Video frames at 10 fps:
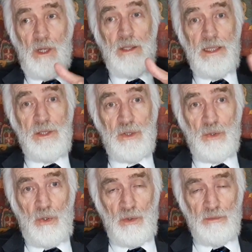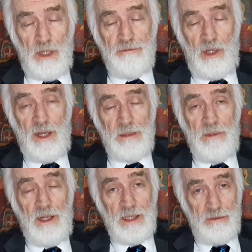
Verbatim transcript: at least you're all of like mind.